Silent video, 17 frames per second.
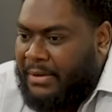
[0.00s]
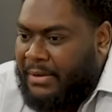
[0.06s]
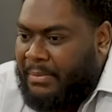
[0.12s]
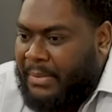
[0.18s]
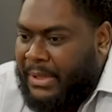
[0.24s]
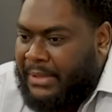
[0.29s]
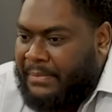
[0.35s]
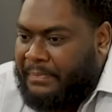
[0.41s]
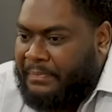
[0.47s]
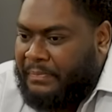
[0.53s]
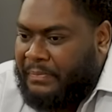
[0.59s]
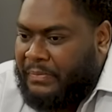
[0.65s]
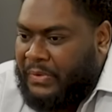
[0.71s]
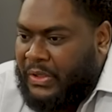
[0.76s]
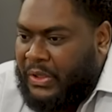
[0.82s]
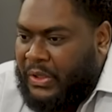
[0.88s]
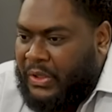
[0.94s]
But
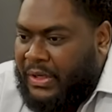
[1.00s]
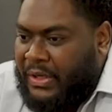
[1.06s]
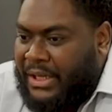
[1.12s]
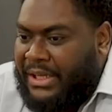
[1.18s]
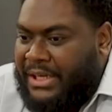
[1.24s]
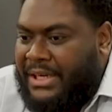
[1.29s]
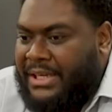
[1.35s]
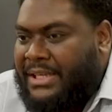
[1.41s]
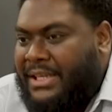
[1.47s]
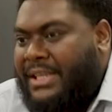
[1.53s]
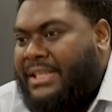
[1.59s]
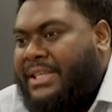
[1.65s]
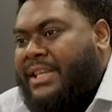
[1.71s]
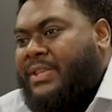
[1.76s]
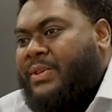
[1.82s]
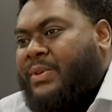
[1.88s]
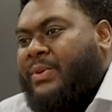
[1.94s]
nothing is
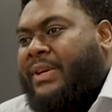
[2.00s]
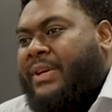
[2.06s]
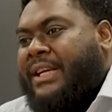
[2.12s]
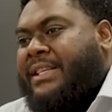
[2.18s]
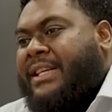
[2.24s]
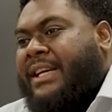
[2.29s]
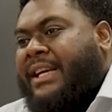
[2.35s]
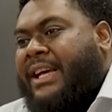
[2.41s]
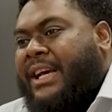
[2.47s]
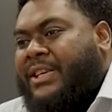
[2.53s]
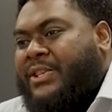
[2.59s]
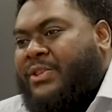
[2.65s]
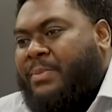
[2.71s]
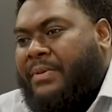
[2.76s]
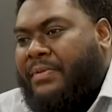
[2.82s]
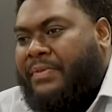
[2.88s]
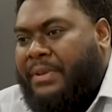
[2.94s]
as good as any
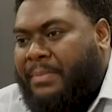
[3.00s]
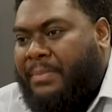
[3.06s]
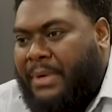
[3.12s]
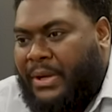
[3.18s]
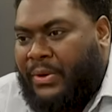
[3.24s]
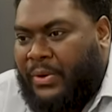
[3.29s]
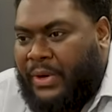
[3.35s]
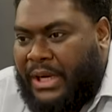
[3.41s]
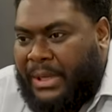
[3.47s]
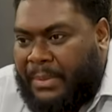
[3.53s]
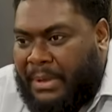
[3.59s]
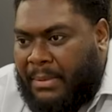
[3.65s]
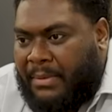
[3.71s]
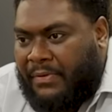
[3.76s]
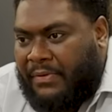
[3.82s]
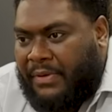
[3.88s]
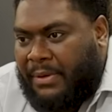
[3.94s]
customer feedback or any
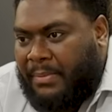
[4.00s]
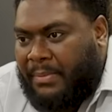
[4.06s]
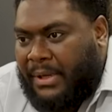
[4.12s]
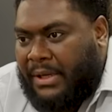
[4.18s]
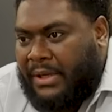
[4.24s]
member feedback.